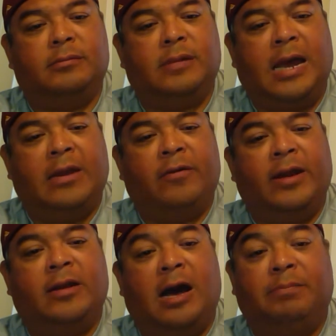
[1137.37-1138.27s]
High
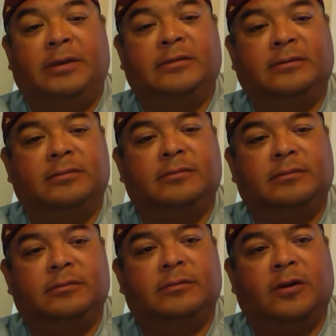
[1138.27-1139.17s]
grade copies
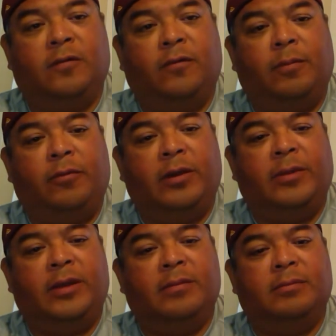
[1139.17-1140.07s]
go for a
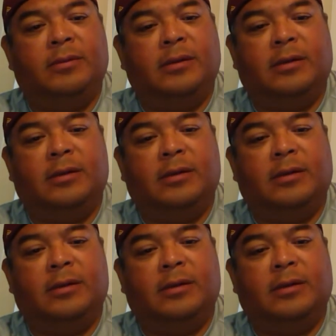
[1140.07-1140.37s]
premium.